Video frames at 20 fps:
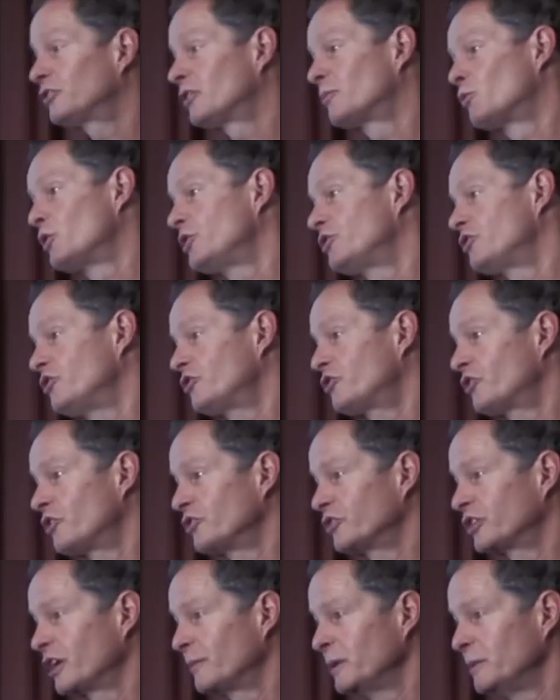some rich
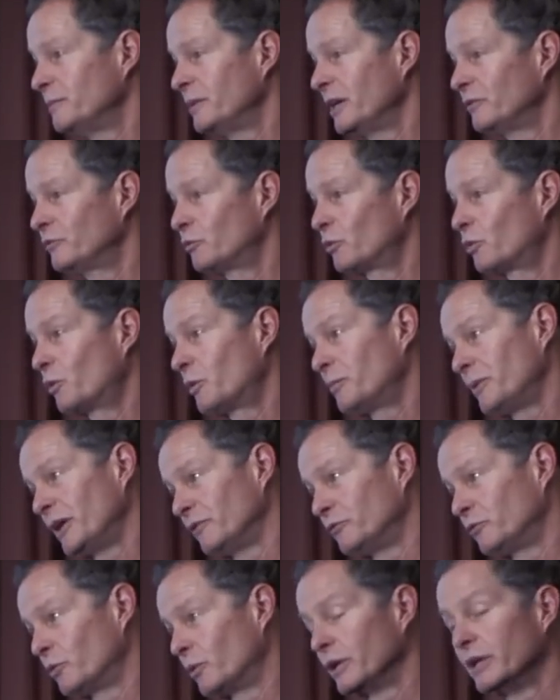insurance company paying for it, we're
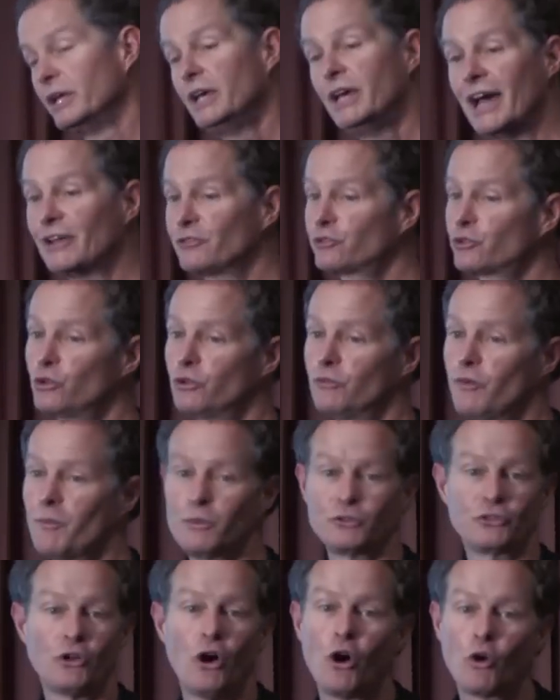paying for it. That's true of
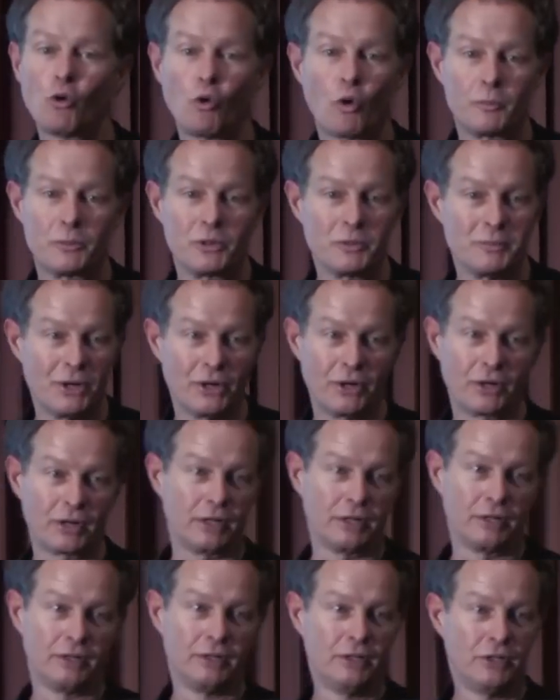almost all corporate
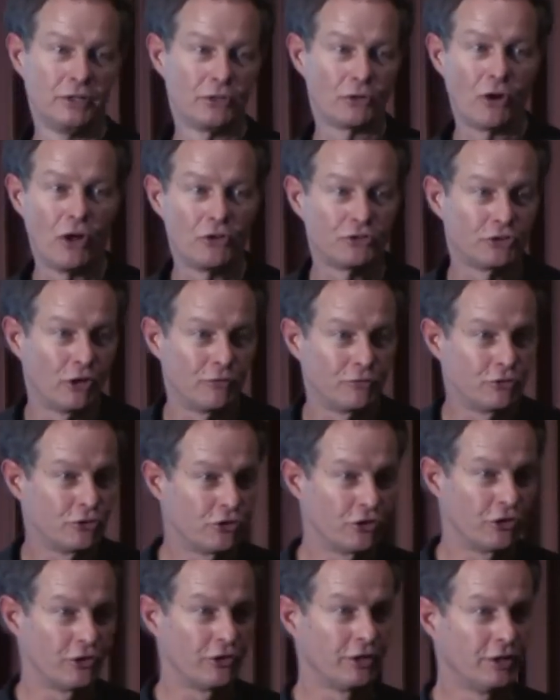America. They're all
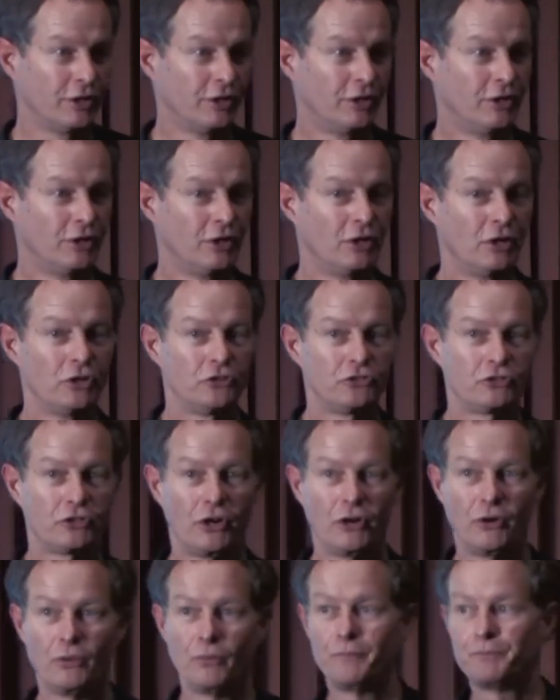self-insured.
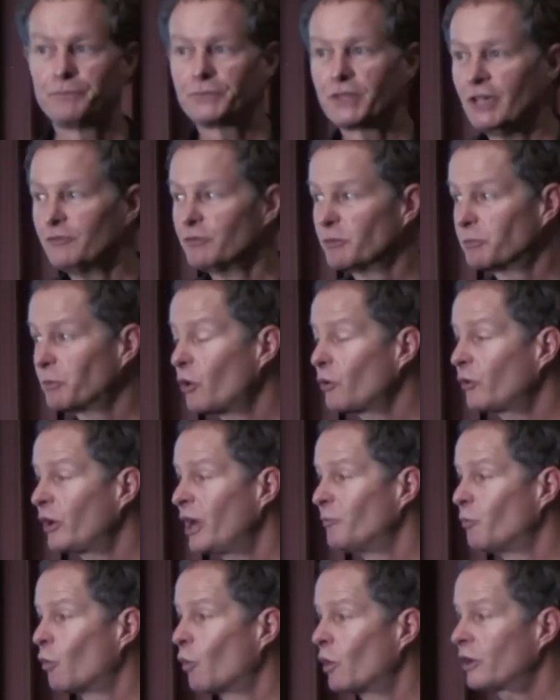So if a
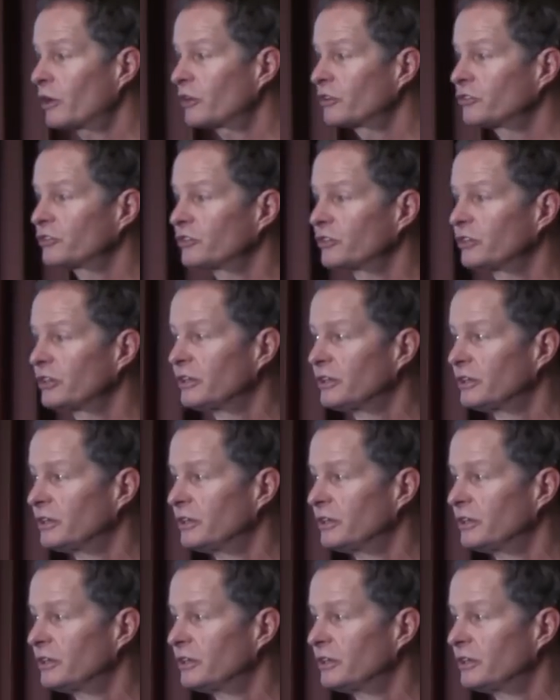program works,